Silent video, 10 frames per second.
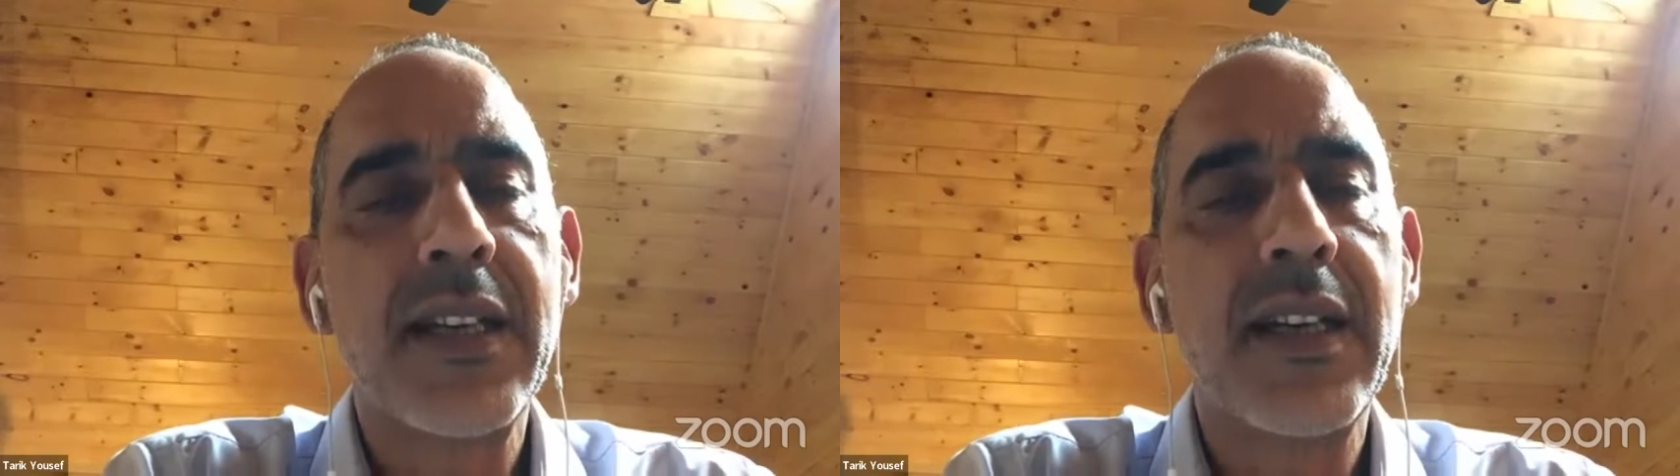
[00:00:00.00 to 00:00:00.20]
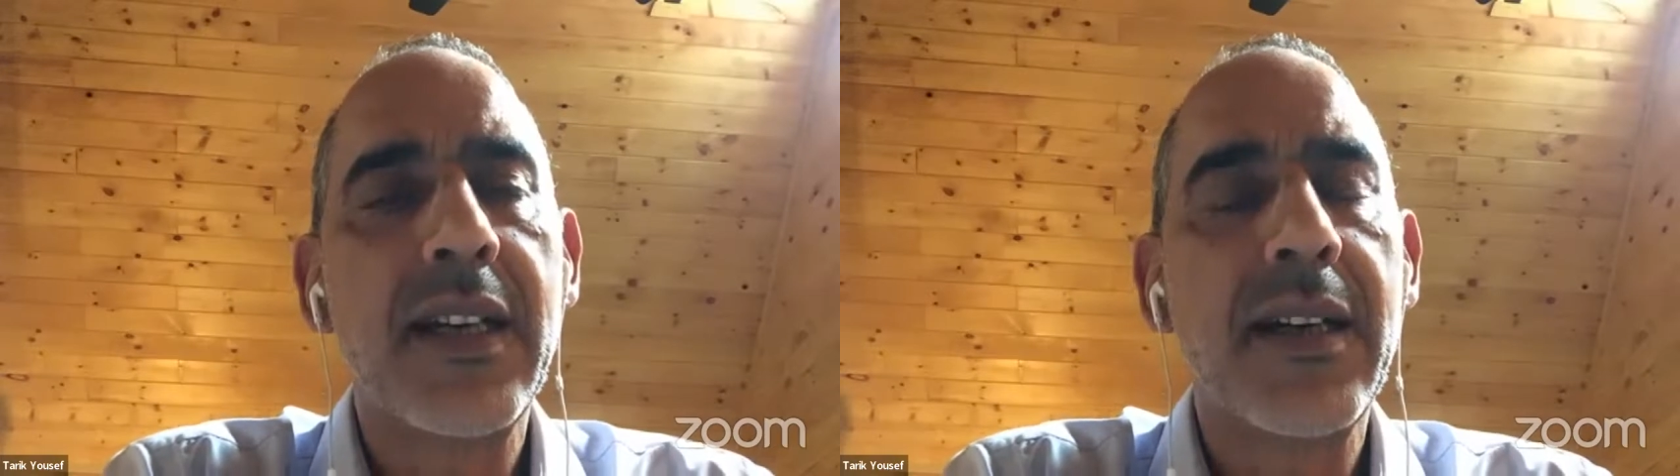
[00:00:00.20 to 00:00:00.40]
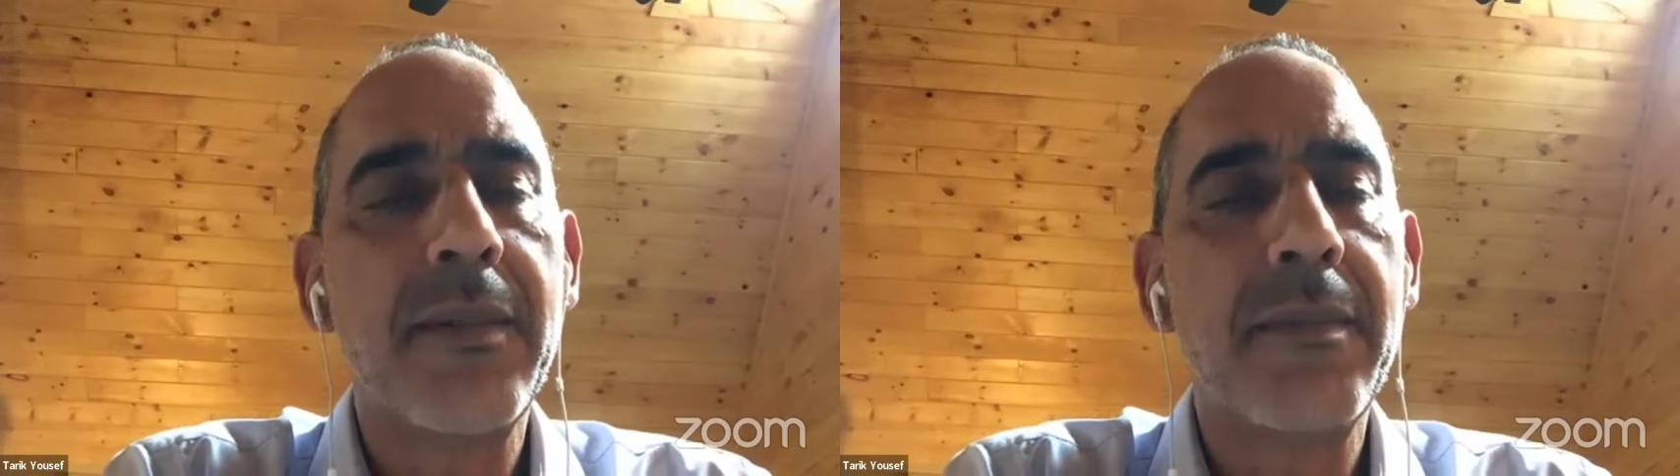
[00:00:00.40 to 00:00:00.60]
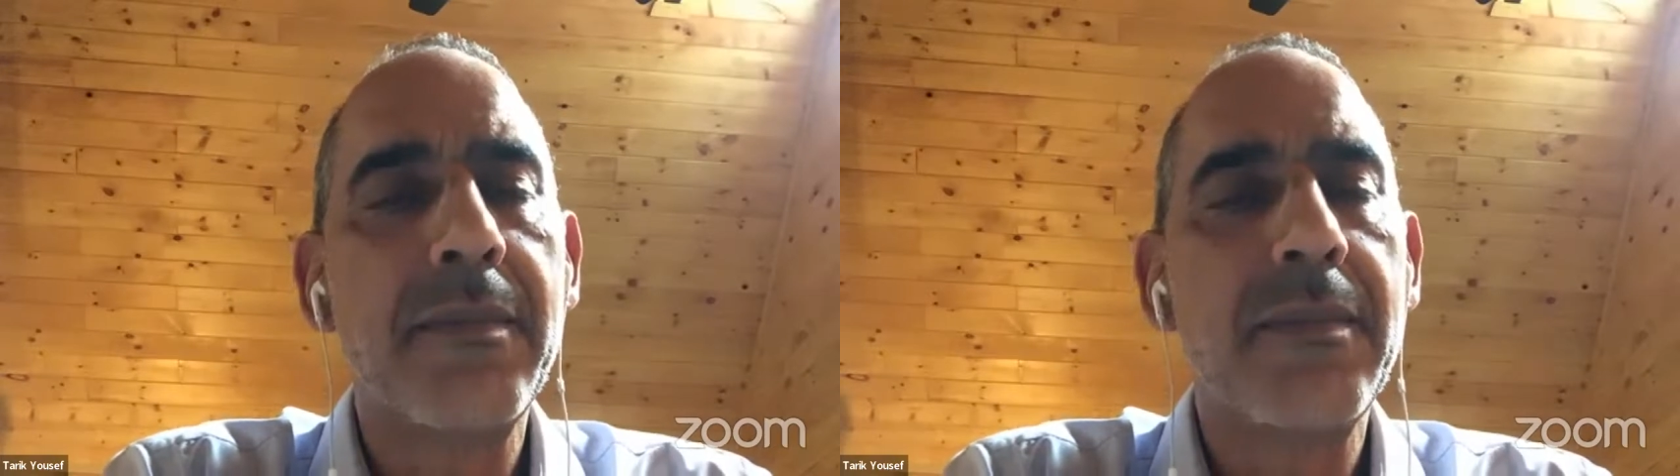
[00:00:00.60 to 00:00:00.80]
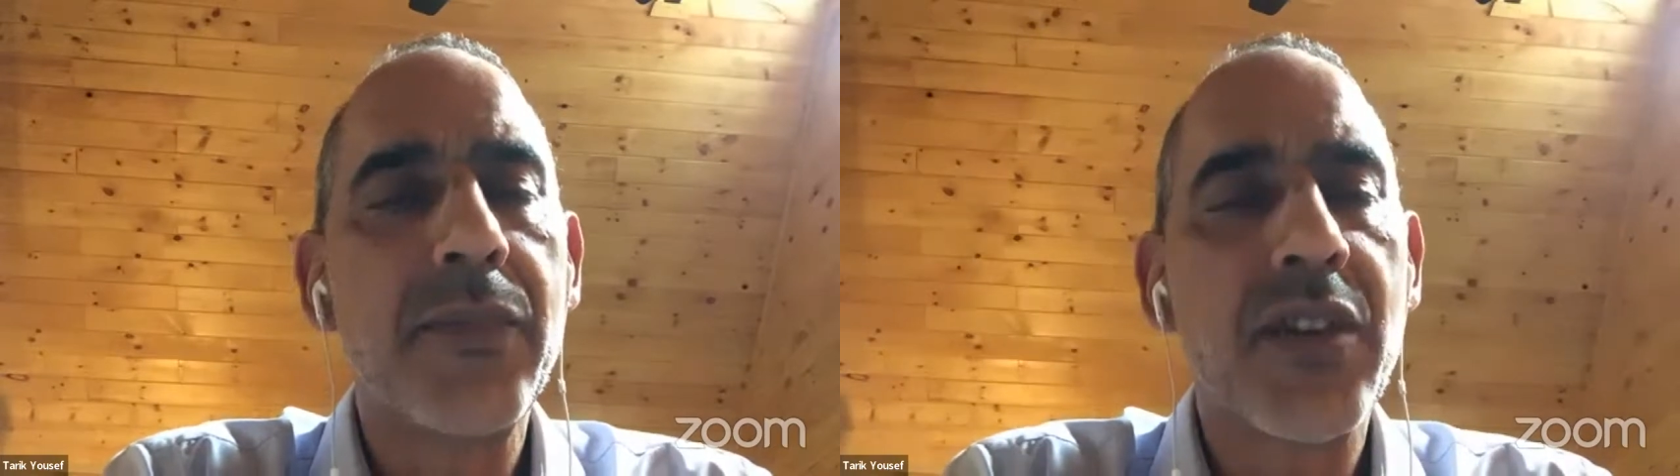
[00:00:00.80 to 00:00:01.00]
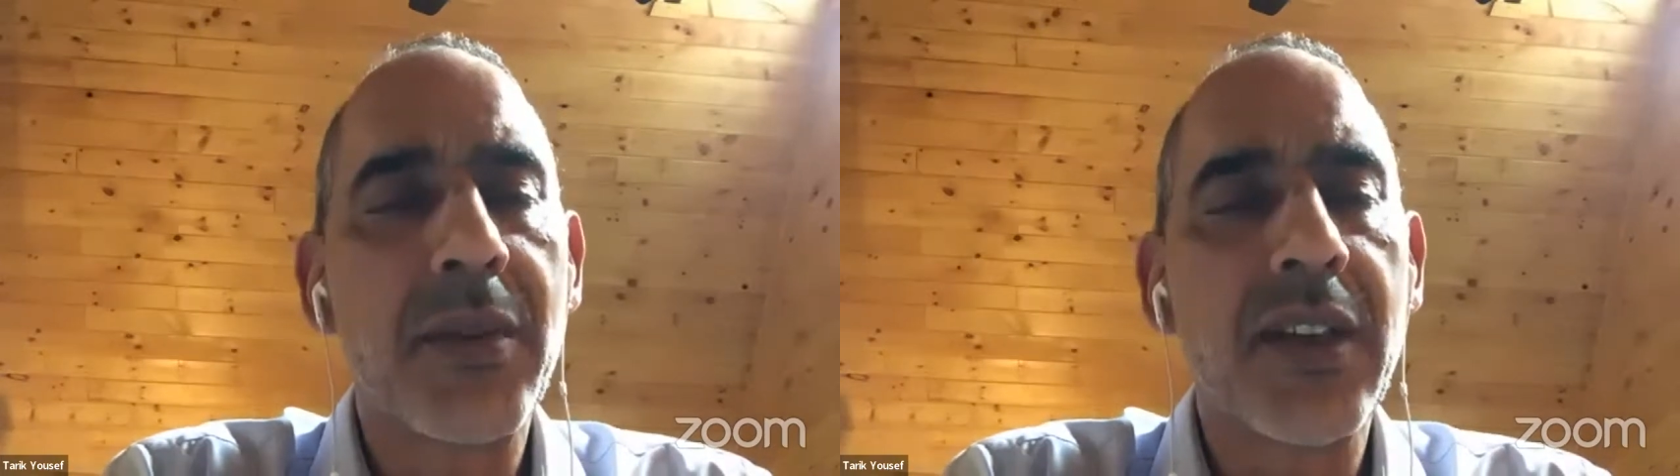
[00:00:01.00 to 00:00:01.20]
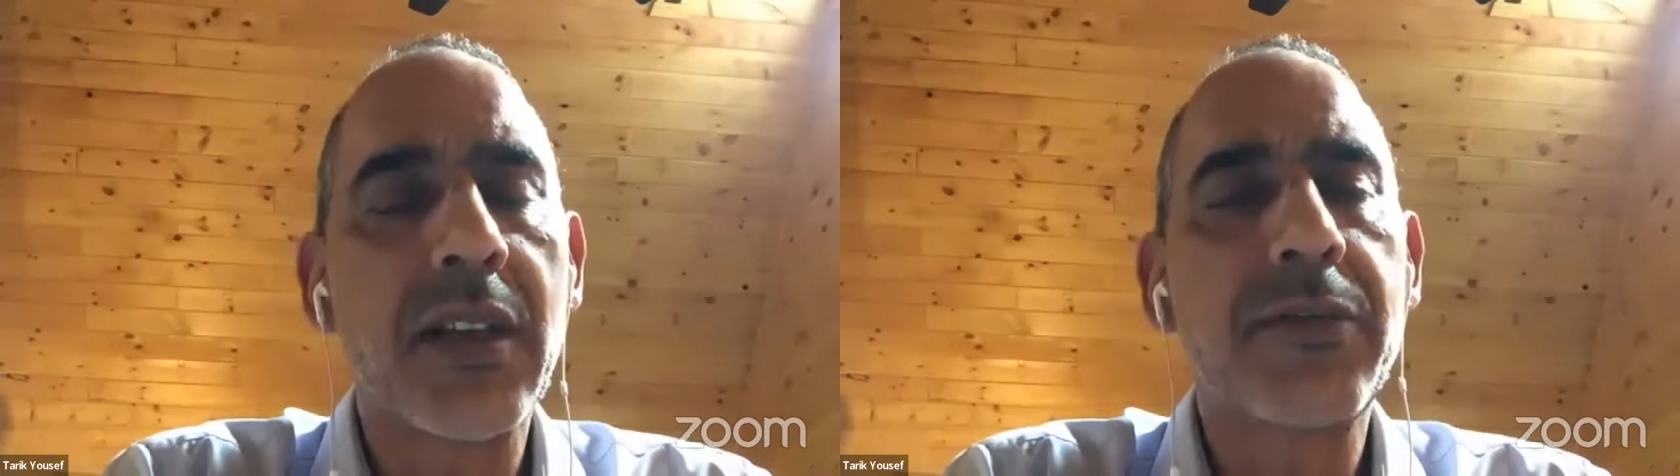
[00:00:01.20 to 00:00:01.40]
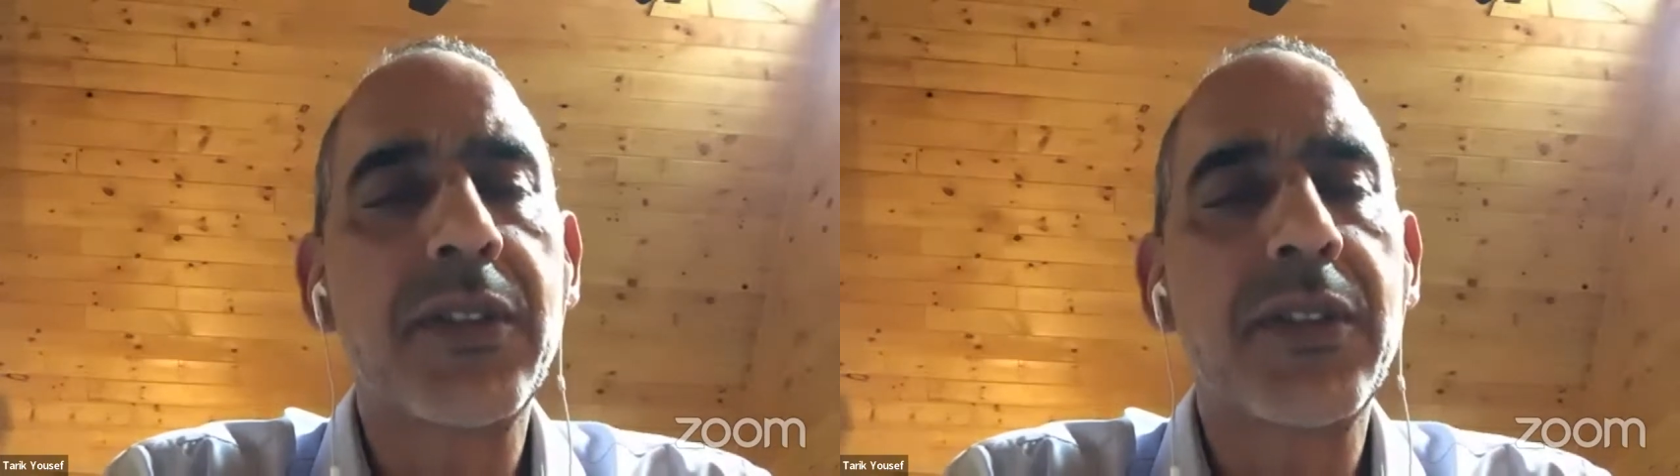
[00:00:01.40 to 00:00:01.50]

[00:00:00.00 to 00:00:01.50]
some of the Gulf